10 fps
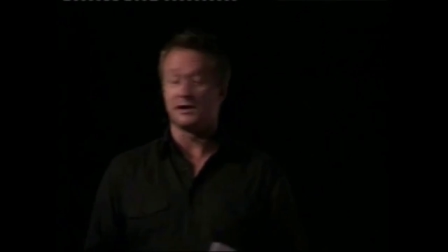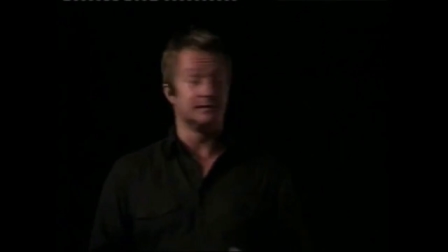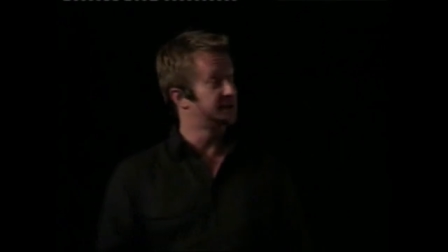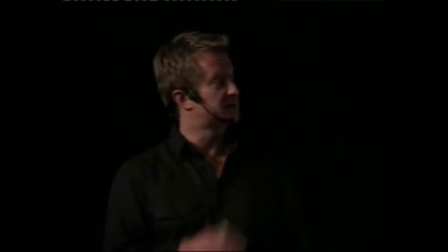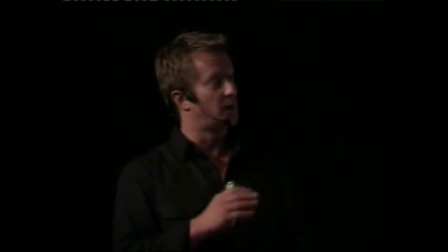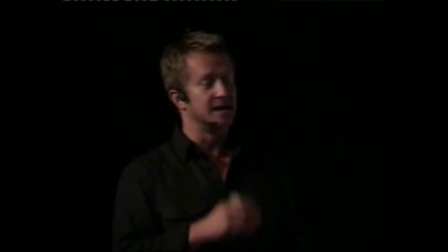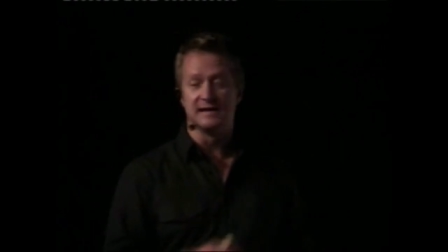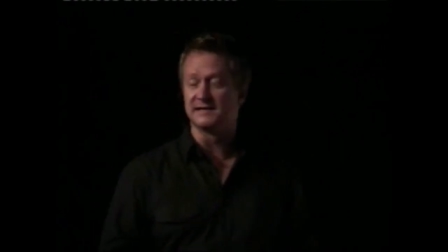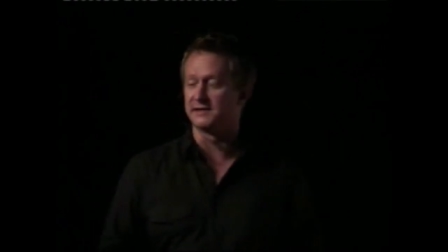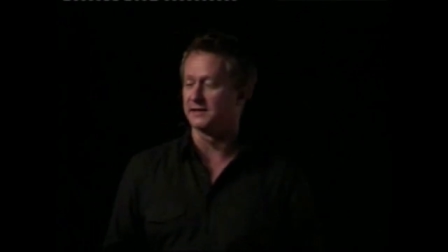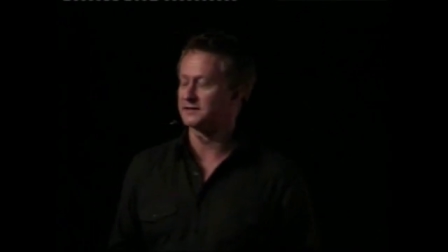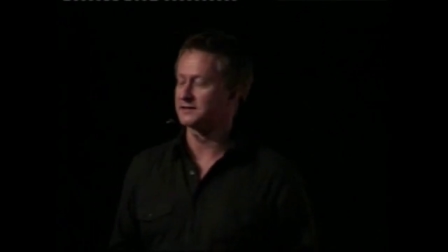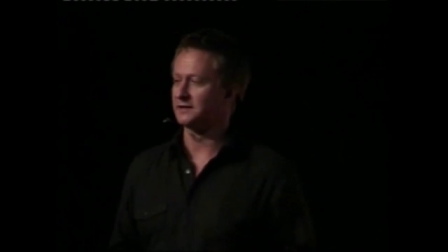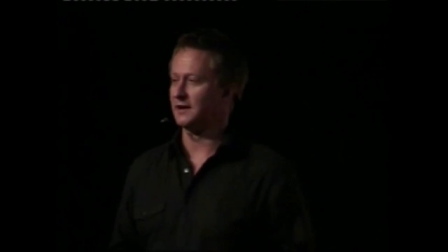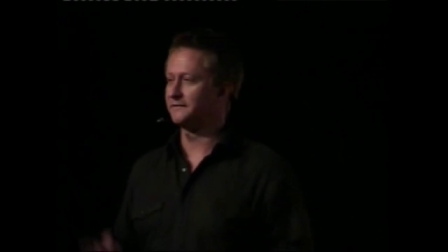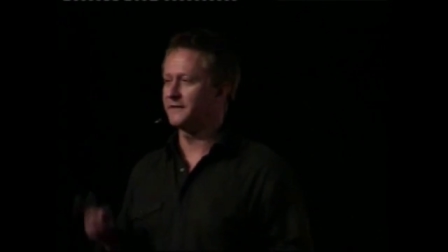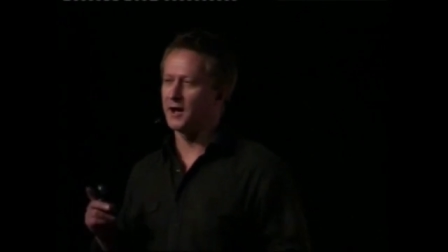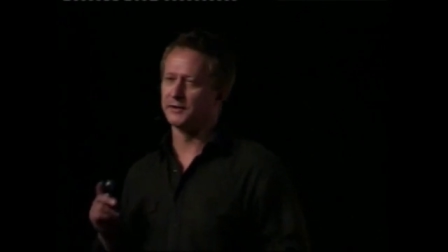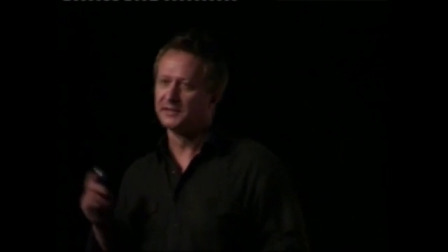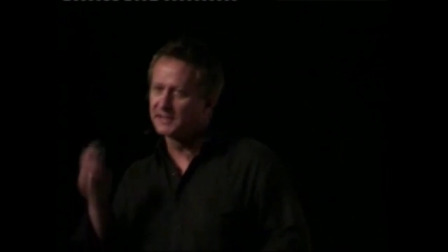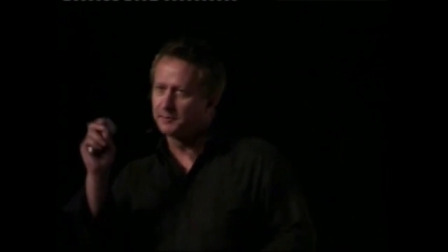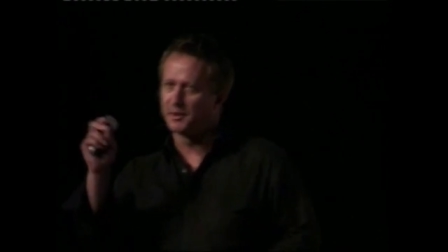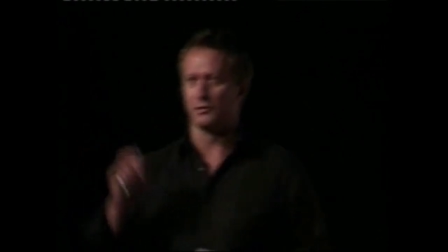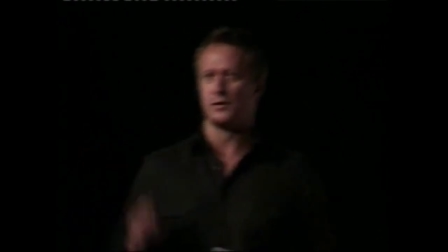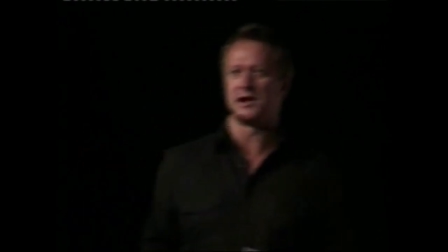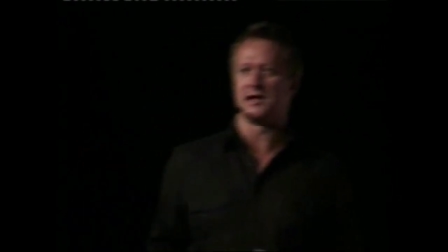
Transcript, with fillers: But in this one instance, I found a little bit